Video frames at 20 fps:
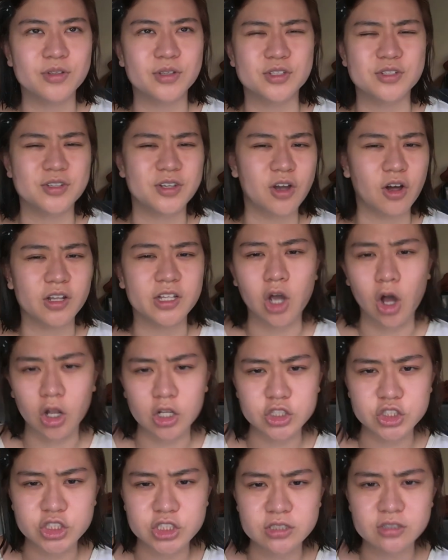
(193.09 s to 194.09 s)
do you call it
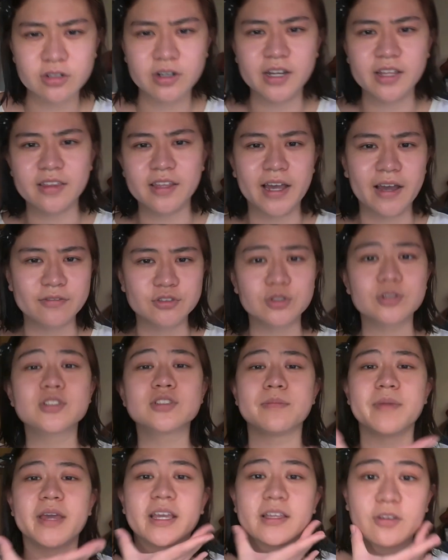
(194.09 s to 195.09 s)
collagen or anything afterwards,
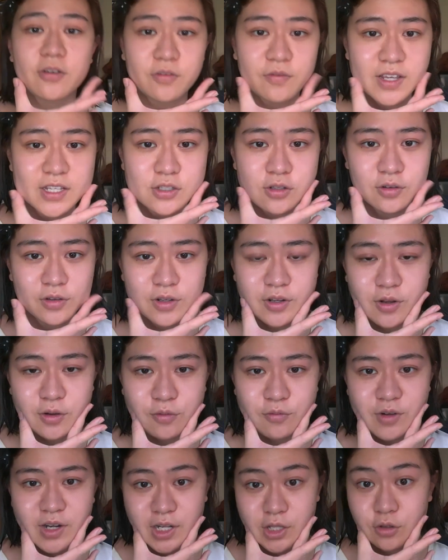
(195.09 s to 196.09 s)
to make your face look,
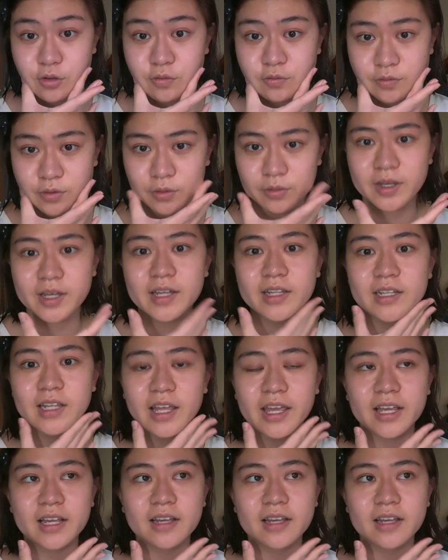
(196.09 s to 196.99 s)
really youthful, and